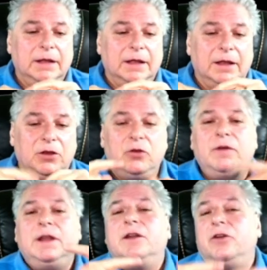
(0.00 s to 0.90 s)
You
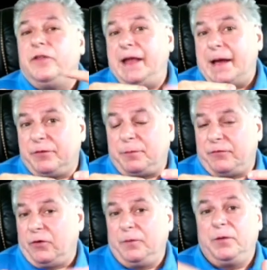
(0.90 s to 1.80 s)
need to know the app is
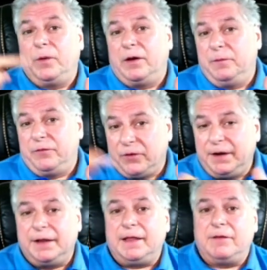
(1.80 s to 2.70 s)
performing well before you
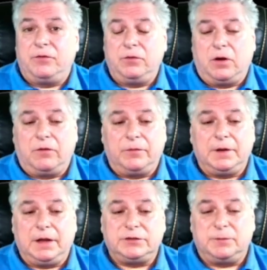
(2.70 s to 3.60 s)
get that phone call from the
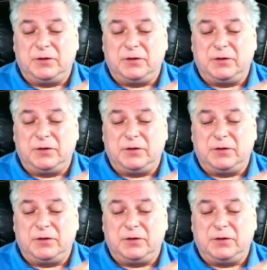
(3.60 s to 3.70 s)
customer.